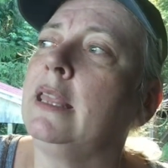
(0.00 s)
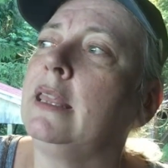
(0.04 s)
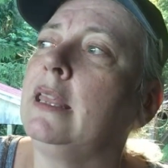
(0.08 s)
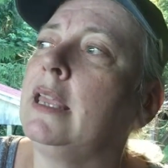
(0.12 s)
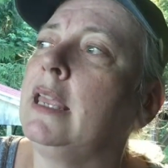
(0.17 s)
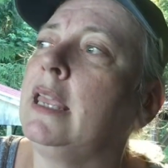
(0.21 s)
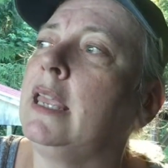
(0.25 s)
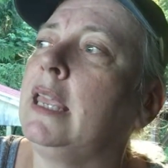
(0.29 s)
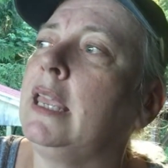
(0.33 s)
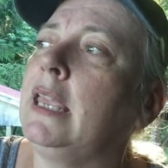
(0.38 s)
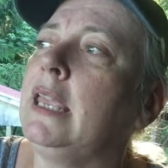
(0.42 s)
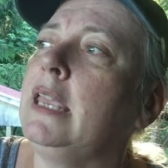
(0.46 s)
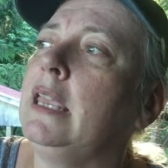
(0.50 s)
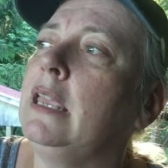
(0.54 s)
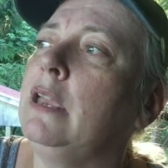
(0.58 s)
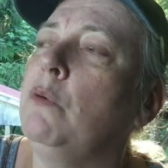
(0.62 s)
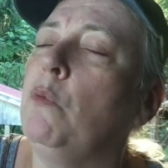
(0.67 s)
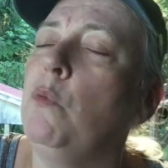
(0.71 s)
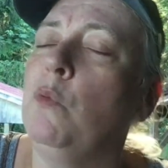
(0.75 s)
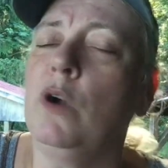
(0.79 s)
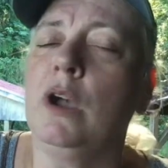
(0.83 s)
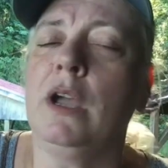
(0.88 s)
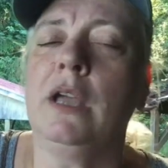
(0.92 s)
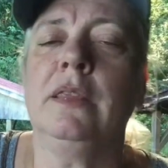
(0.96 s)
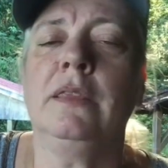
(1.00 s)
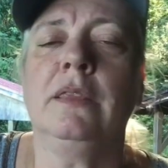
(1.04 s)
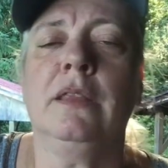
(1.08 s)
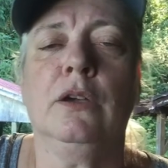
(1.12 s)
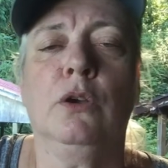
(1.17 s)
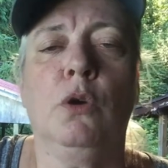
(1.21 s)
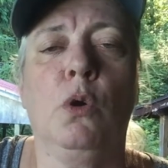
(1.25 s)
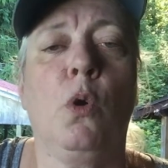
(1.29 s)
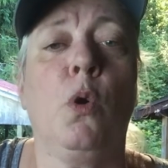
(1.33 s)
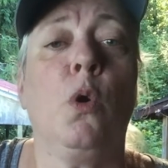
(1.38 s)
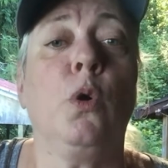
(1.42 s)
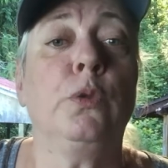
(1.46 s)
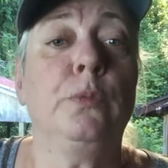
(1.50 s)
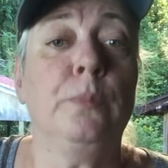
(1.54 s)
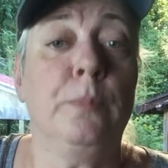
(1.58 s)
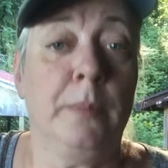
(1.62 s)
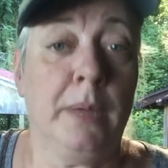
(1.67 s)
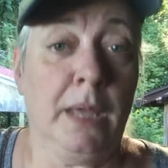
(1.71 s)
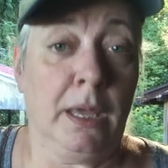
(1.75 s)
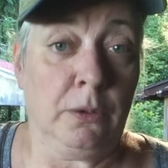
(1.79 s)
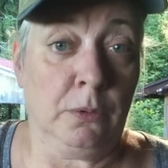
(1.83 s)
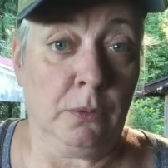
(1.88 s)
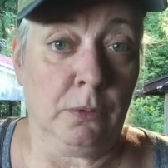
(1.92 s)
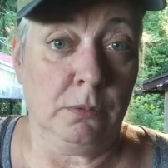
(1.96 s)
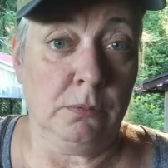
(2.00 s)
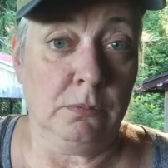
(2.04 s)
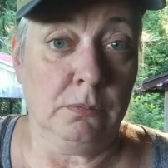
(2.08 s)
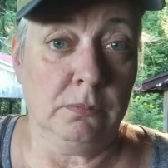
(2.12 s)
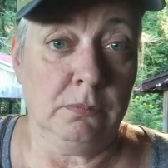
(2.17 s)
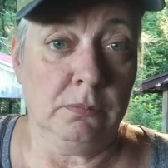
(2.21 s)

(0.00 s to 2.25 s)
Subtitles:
he won the gold medal.